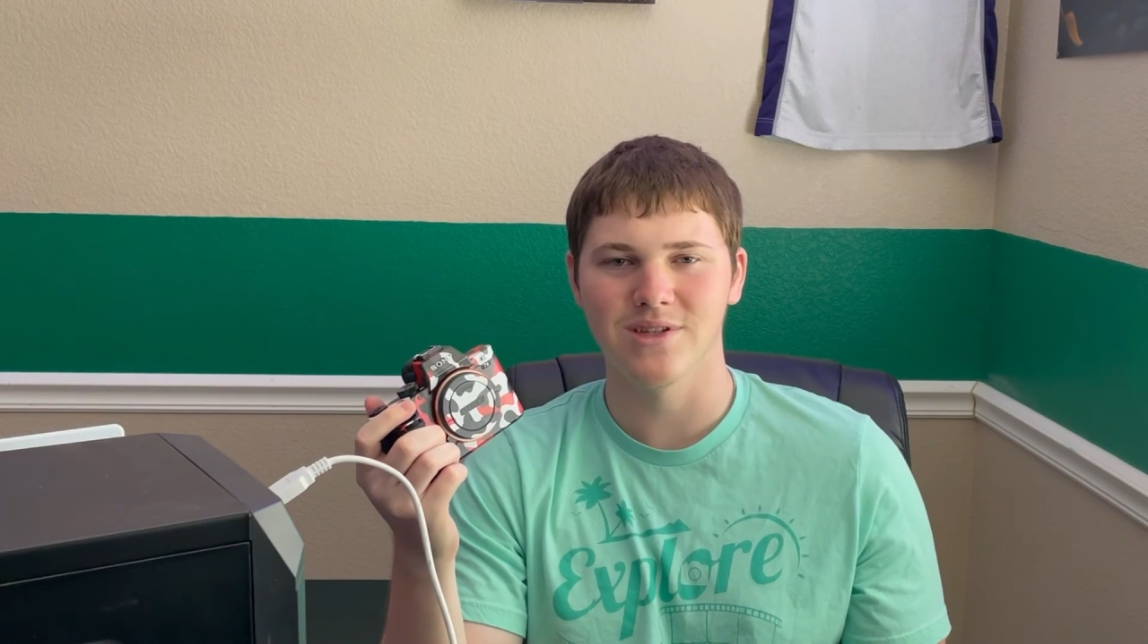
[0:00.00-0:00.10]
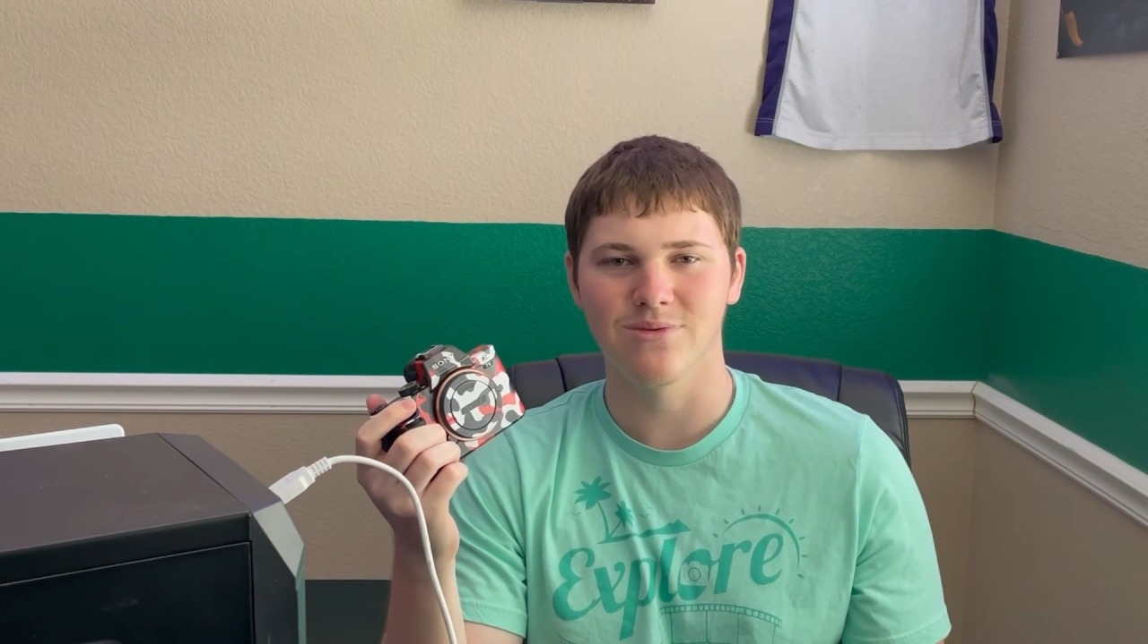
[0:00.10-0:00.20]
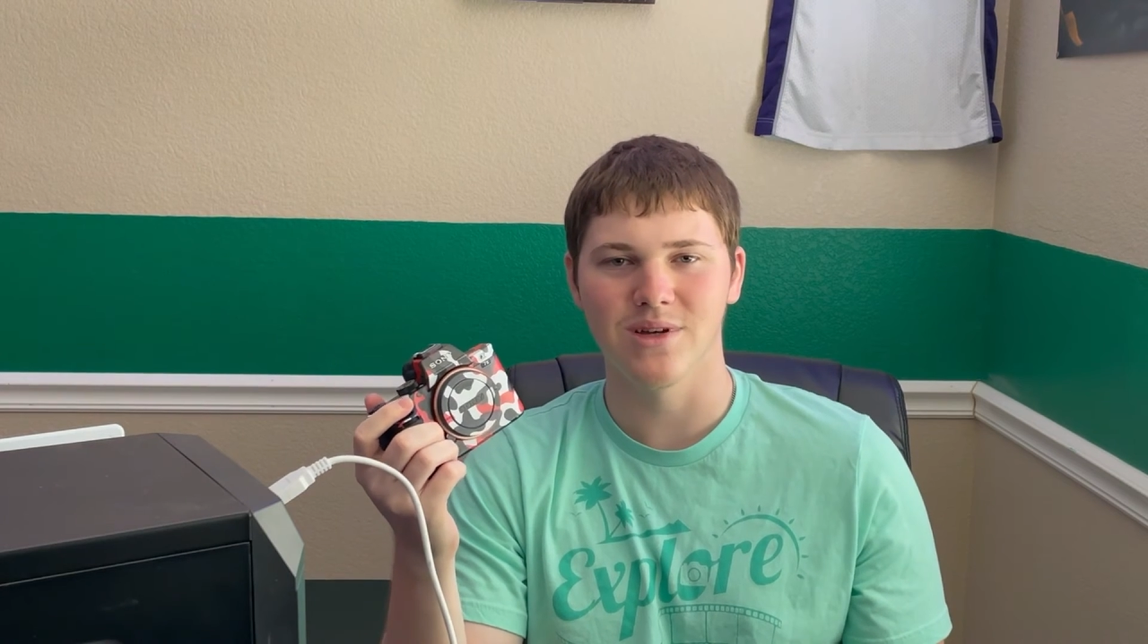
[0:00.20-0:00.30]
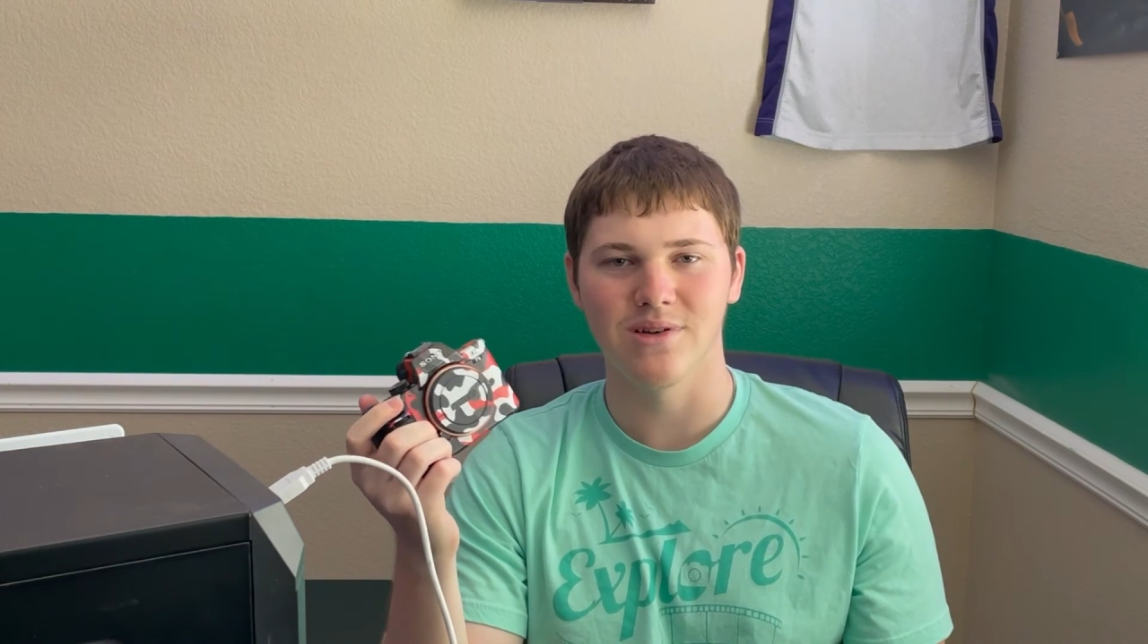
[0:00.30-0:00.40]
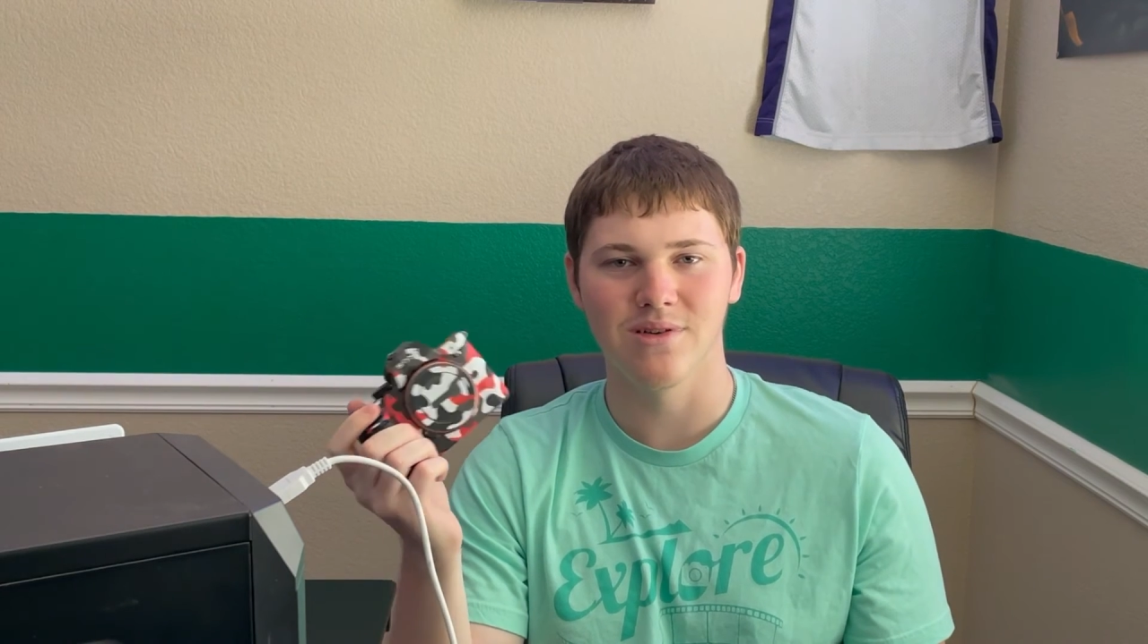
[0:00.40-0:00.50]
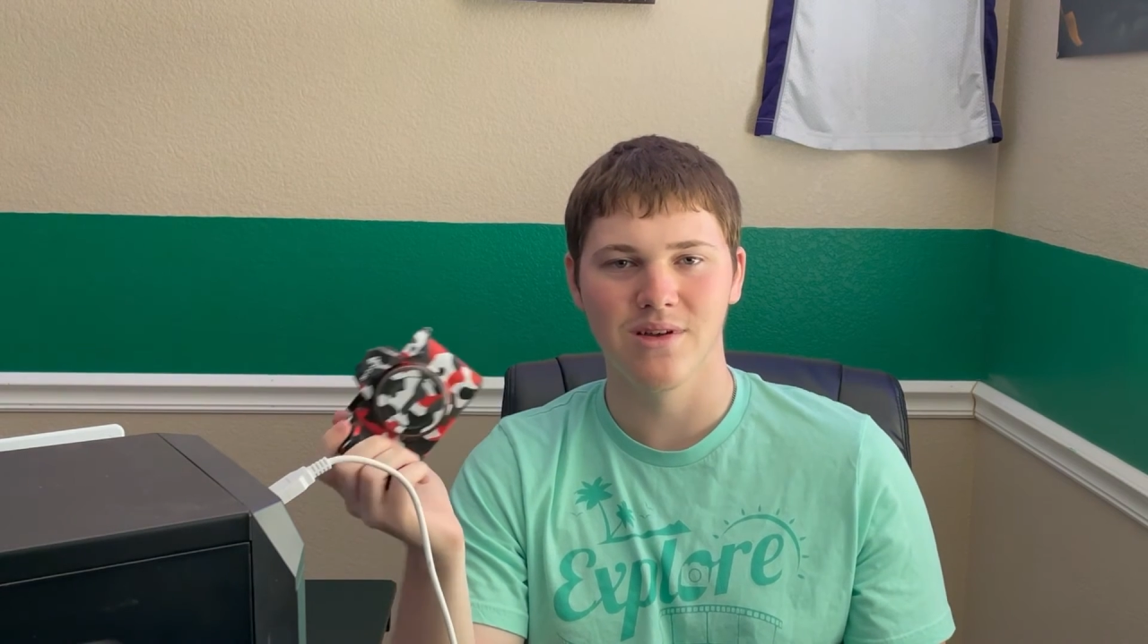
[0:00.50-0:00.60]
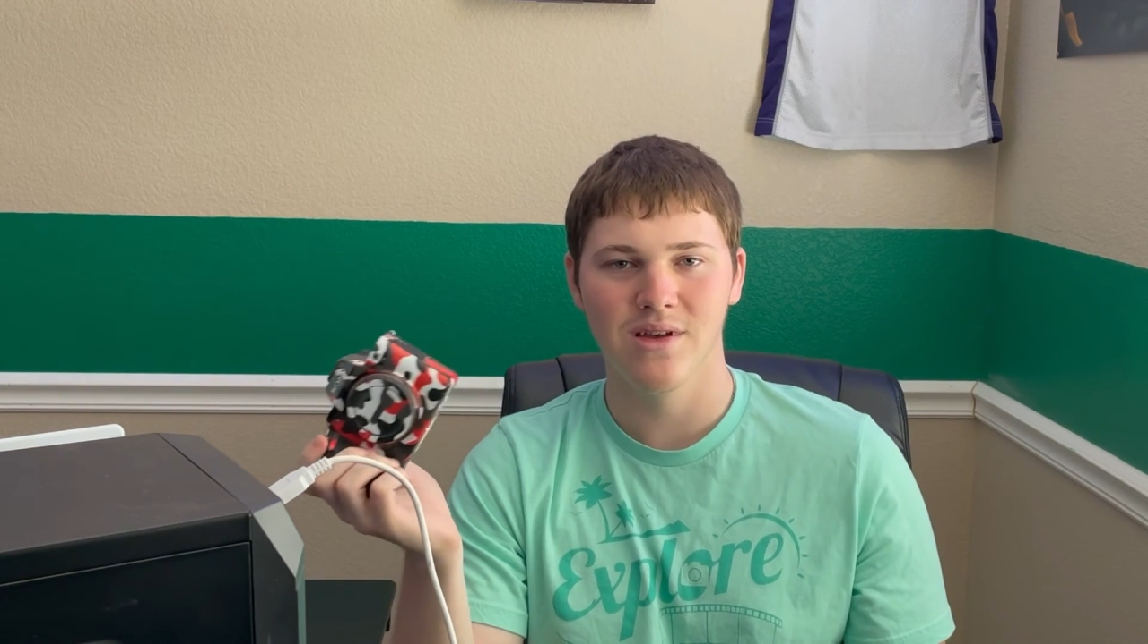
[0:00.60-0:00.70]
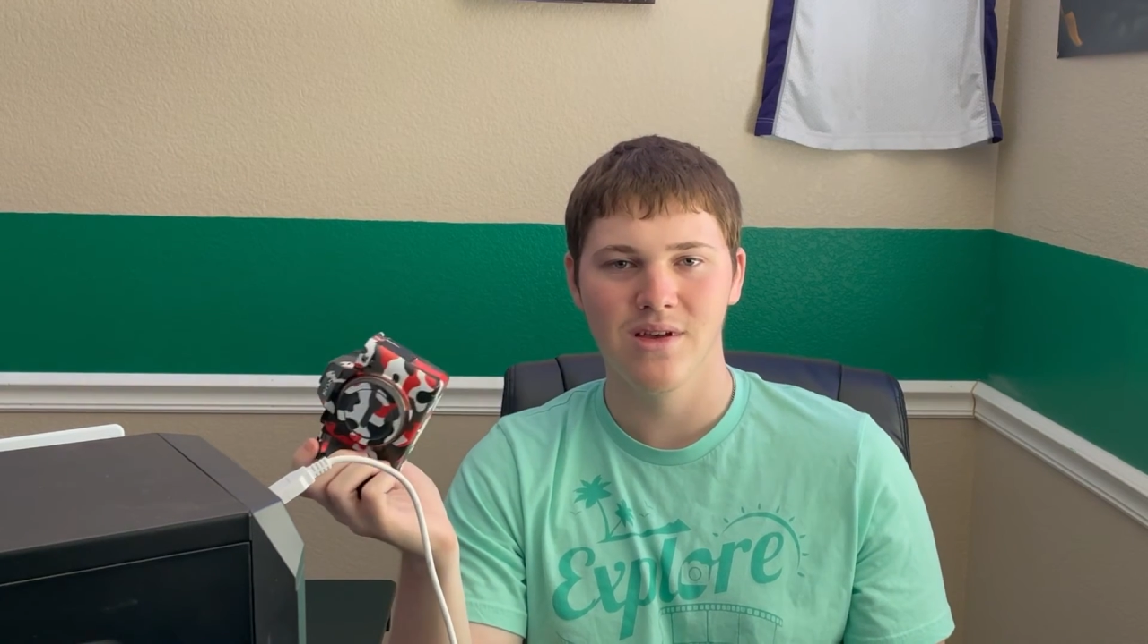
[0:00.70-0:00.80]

as well.